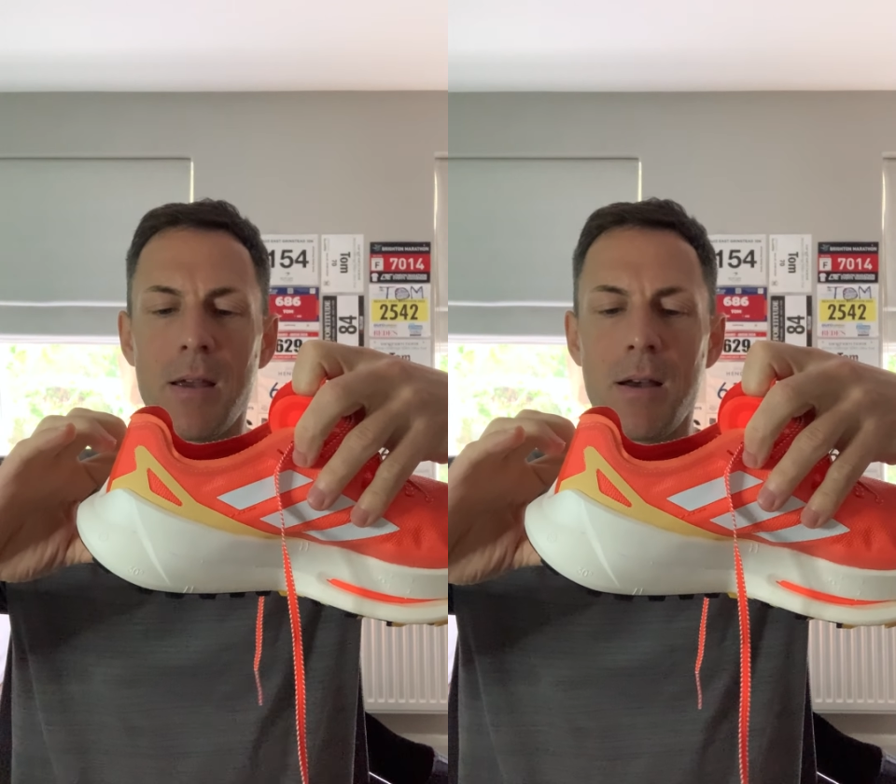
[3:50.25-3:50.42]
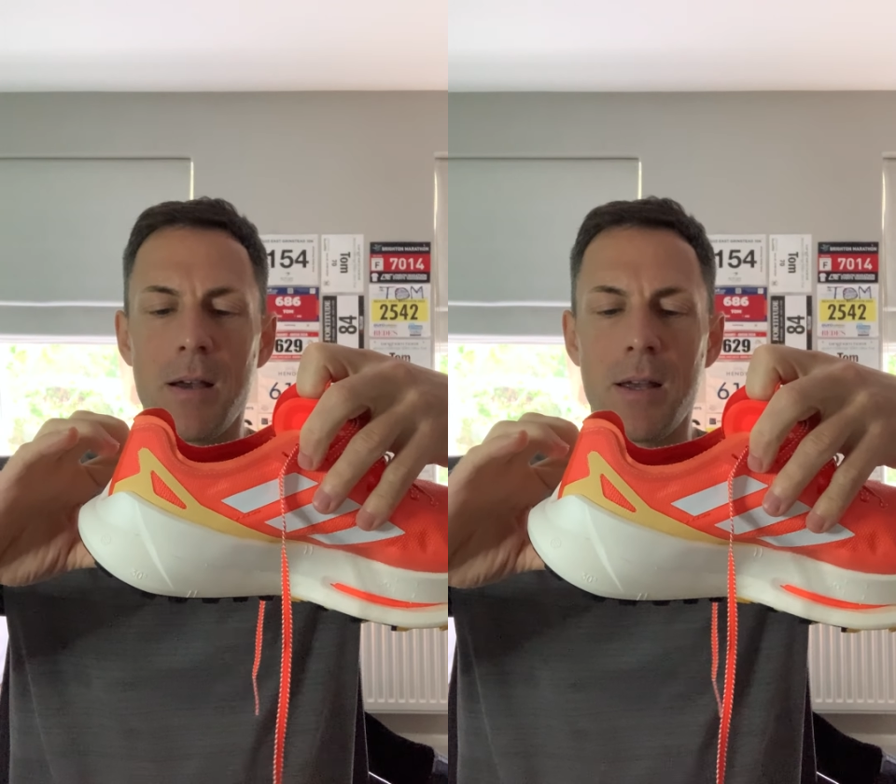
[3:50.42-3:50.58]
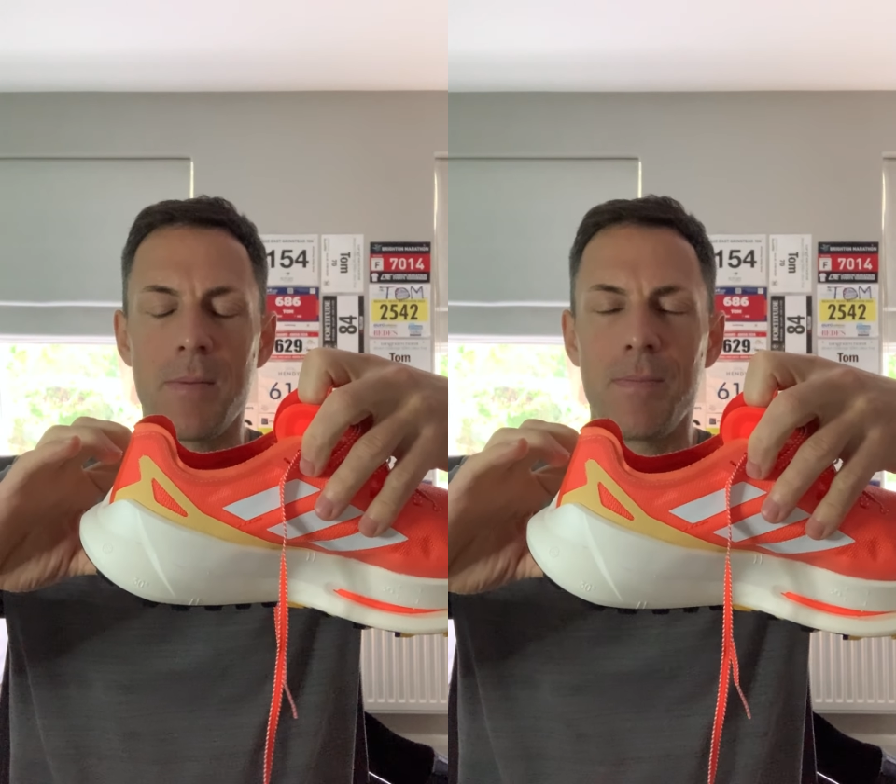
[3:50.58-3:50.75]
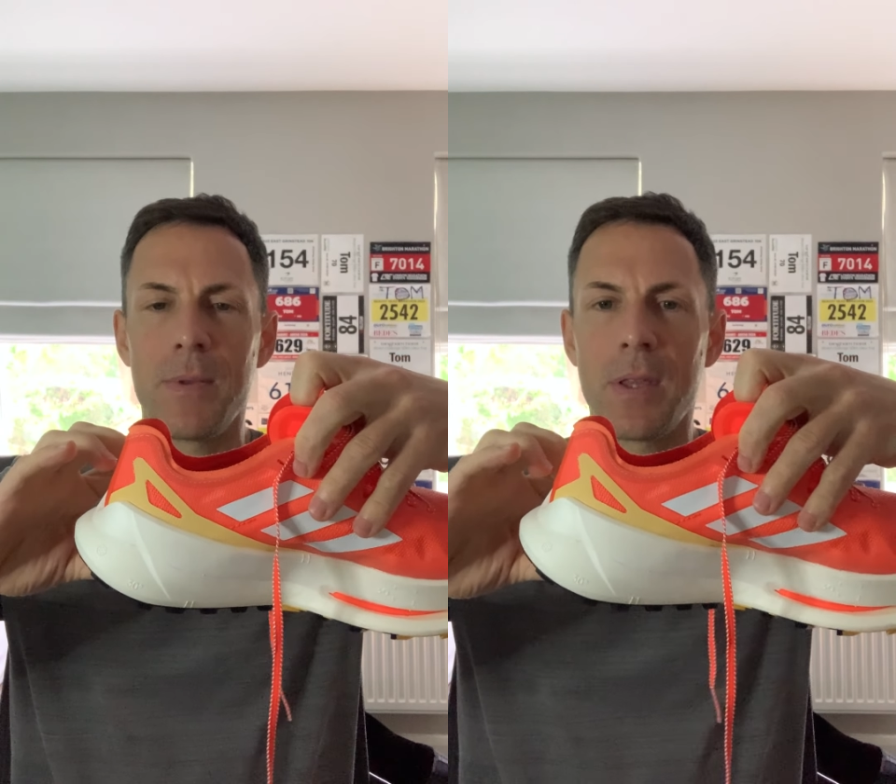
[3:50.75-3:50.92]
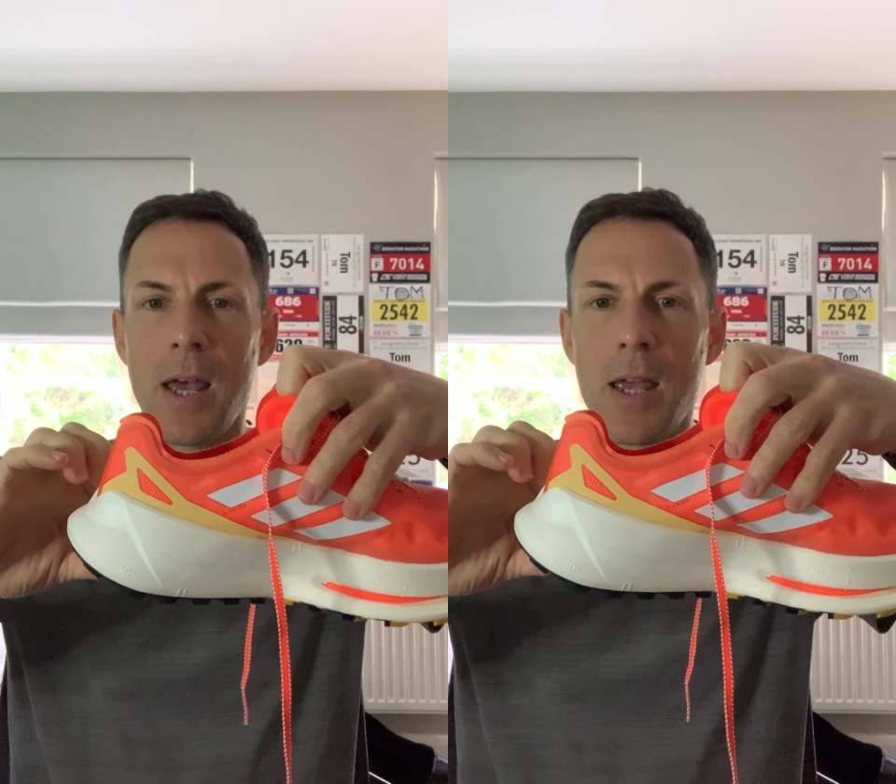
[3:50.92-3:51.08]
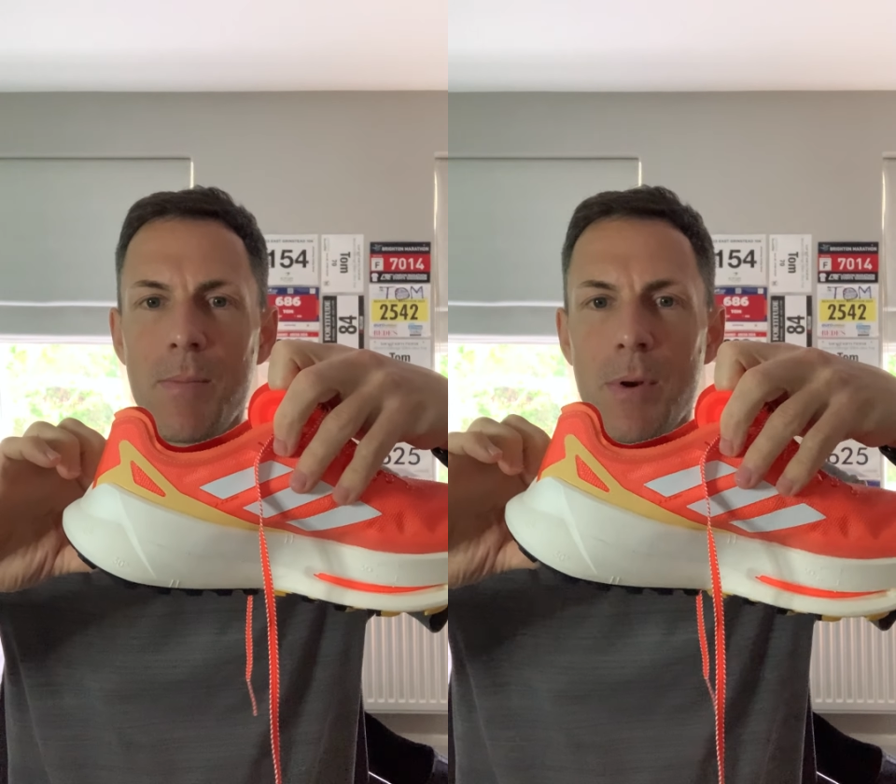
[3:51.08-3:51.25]
height,
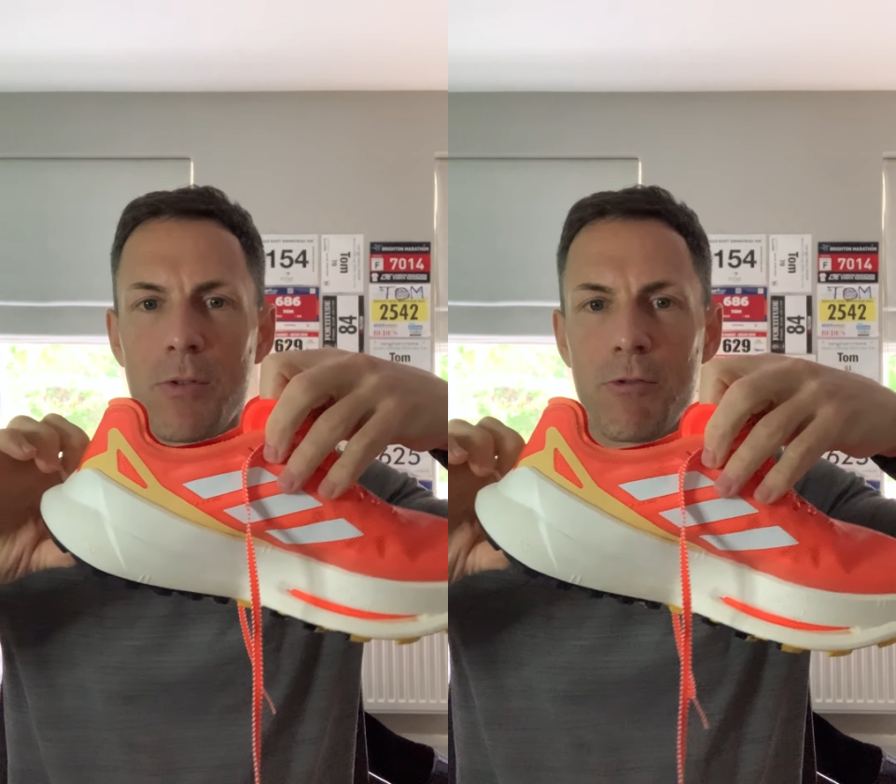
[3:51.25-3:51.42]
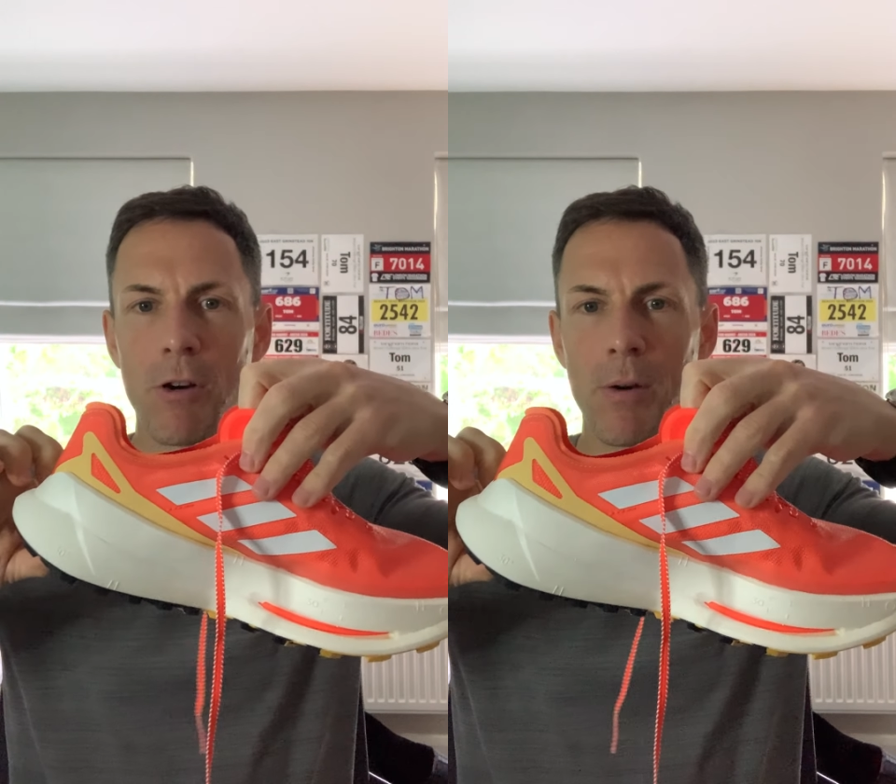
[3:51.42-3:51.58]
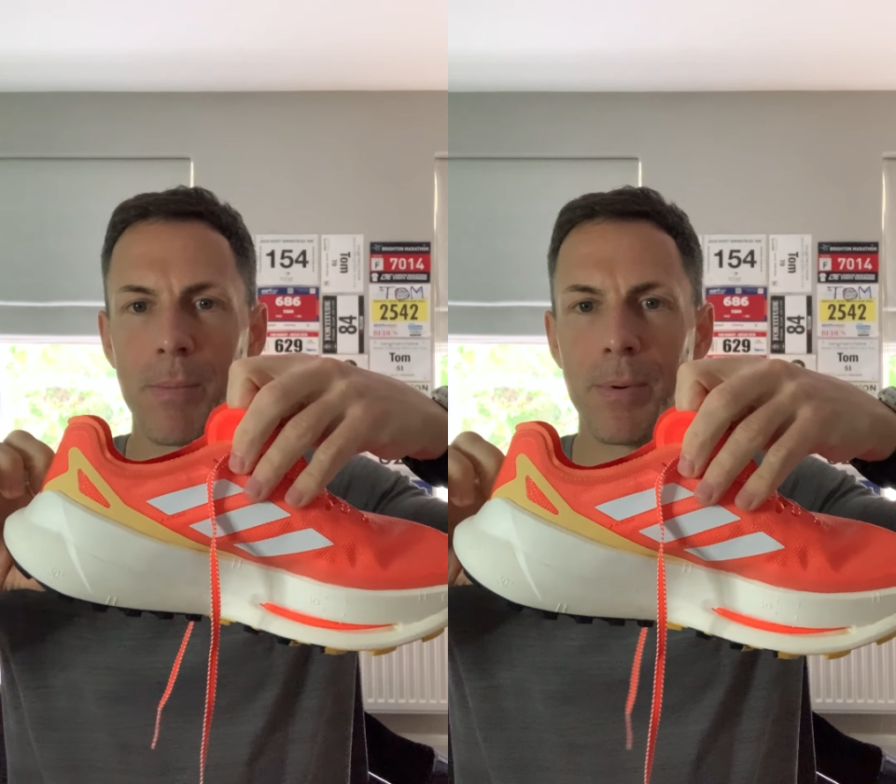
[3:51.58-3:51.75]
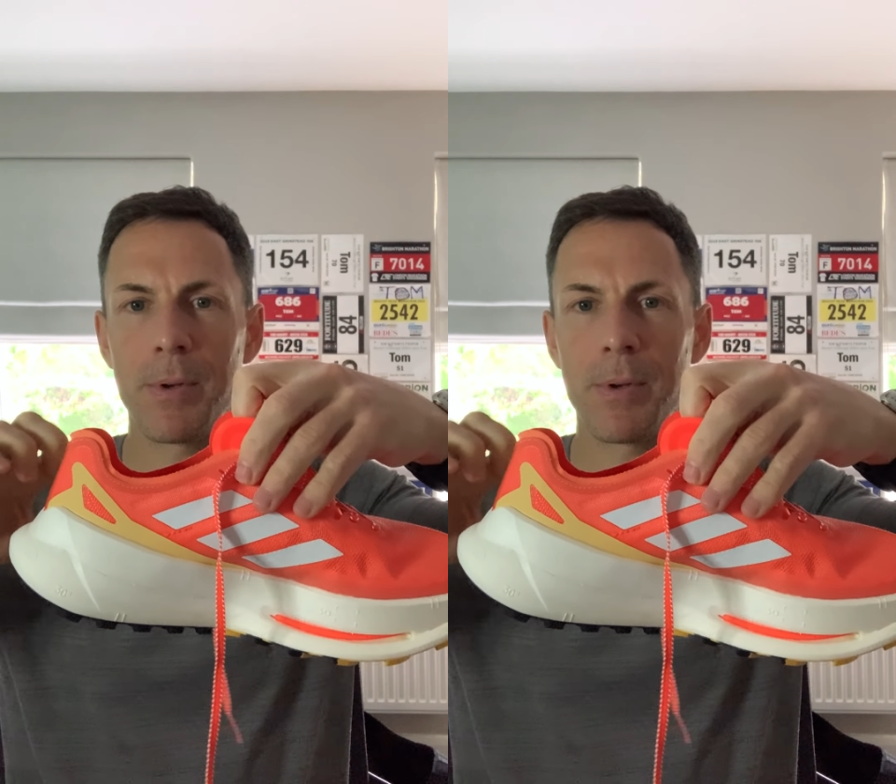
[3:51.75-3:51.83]
8mm drop.